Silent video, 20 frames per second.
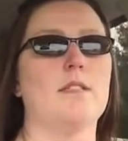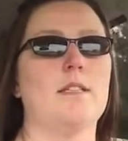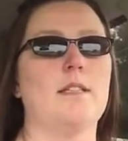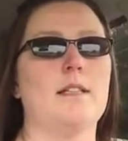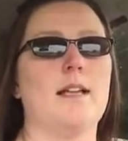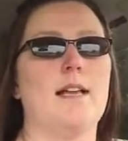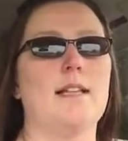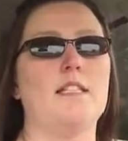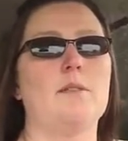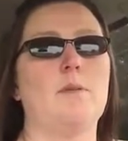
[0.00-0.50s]
and
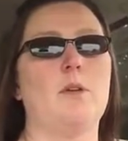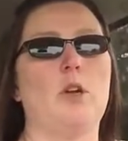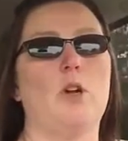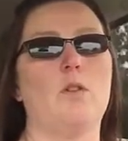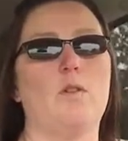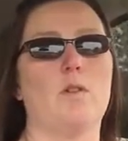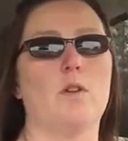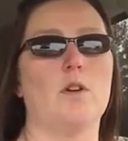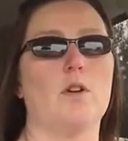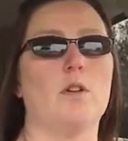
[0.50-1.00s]
that's been
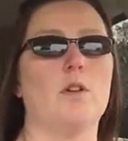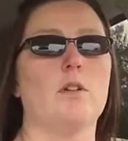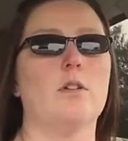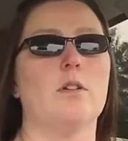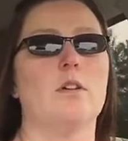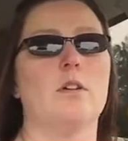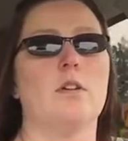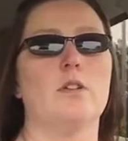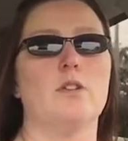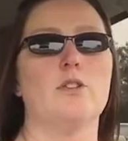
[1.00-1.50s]
over
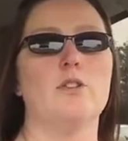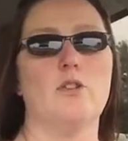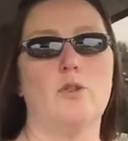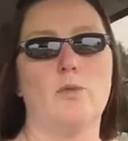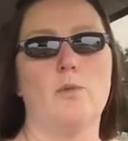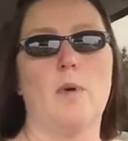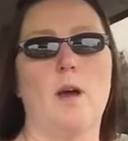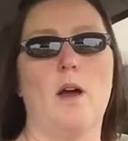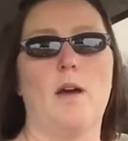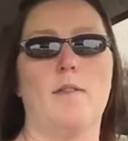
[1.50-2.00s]
2
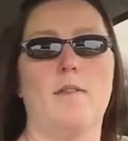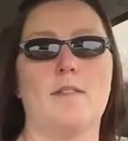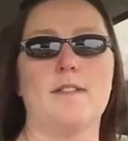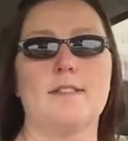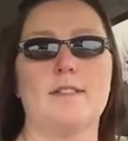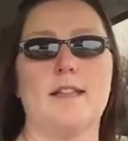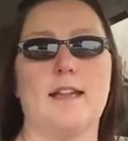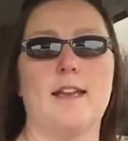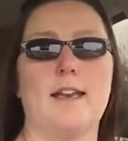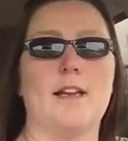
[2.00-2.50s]

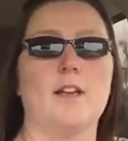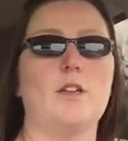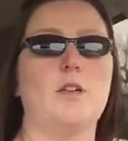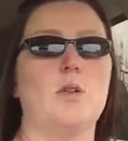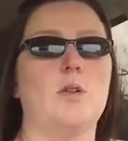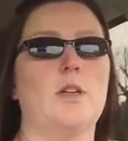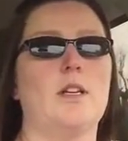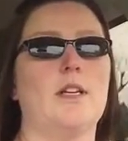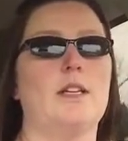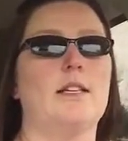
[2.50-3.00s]
months. That
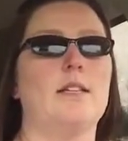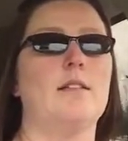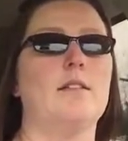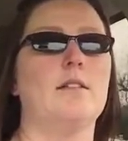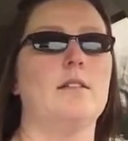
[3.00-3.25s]
included